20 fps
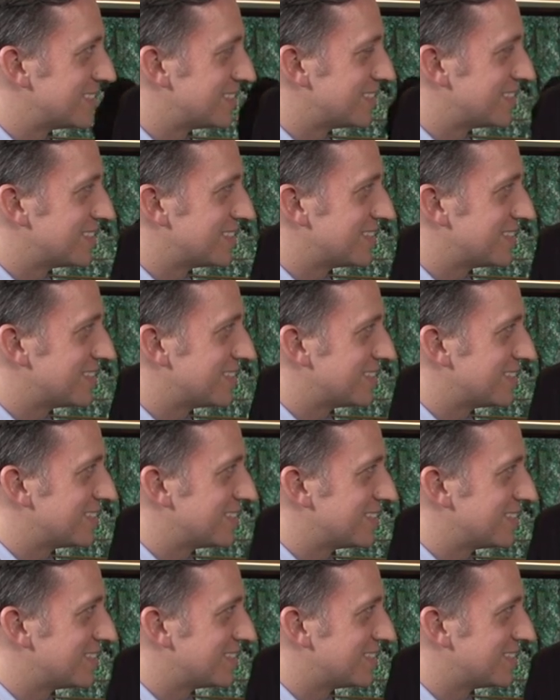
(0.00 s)

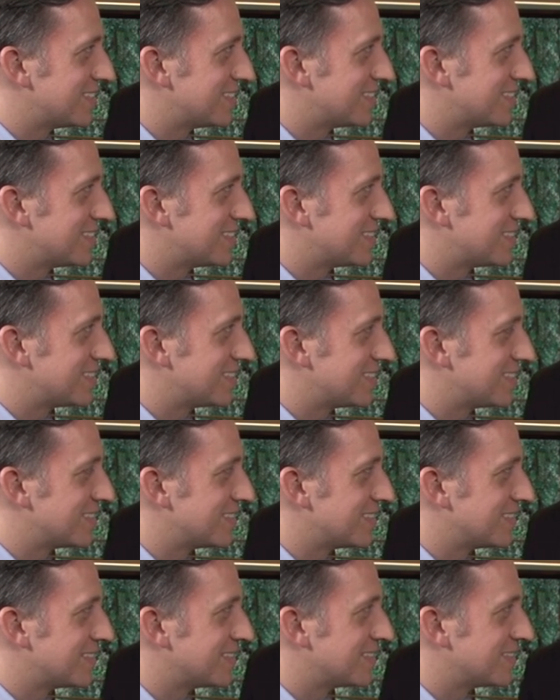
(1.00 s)

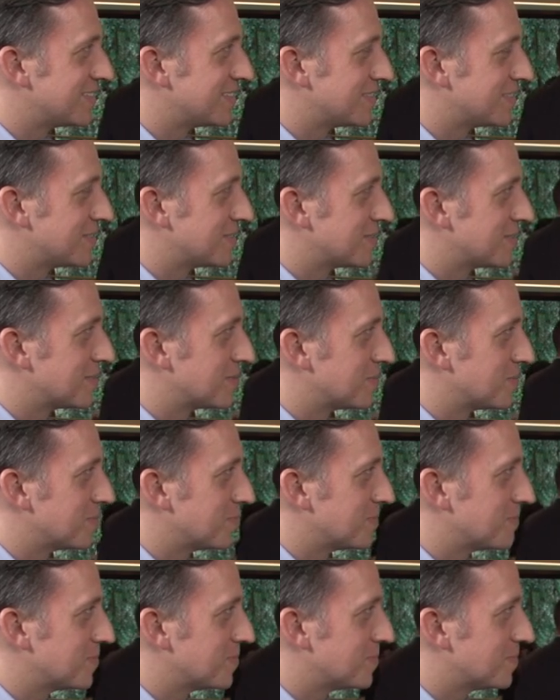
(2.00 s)

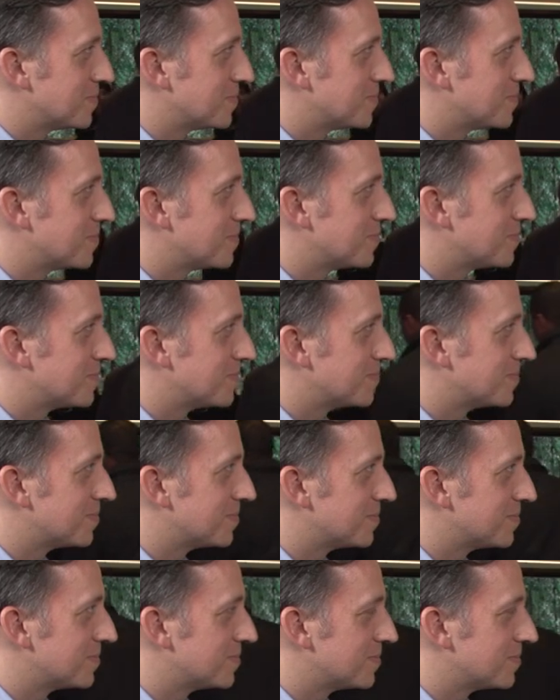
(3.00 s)

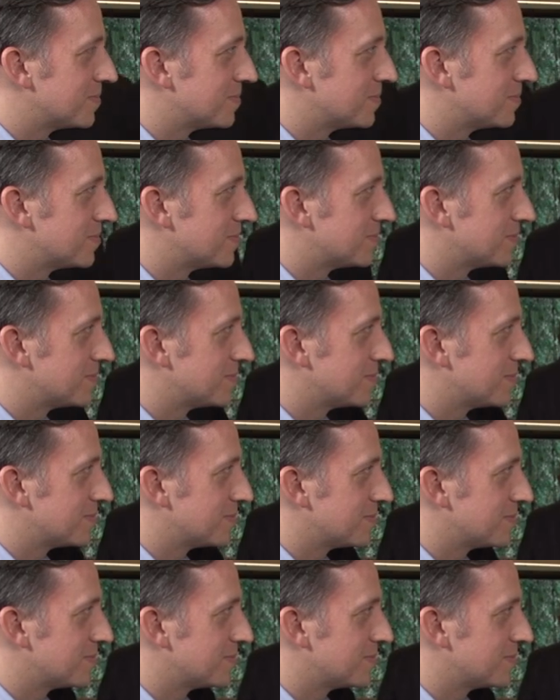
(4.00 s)
This person isn't speaking.